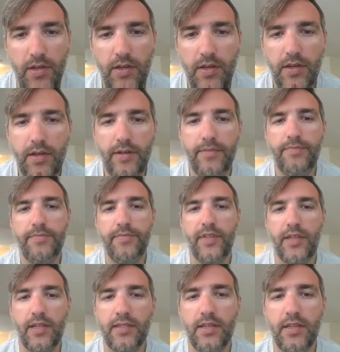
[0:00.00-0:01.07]

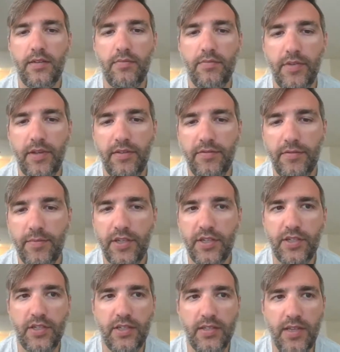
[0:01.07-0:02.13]
Like I said, my
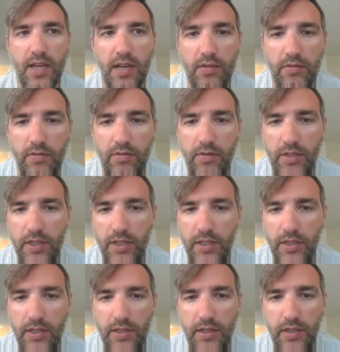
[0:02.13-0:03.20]
information is out on
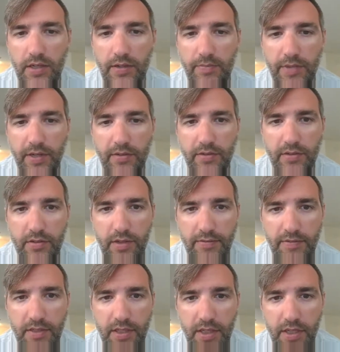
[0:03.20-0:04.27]

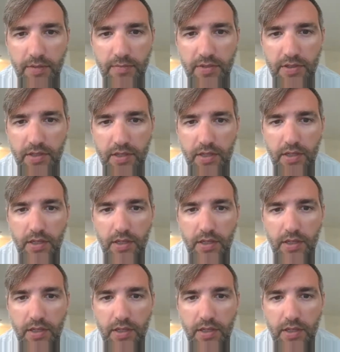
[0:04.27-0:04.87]
Microsoft Teams,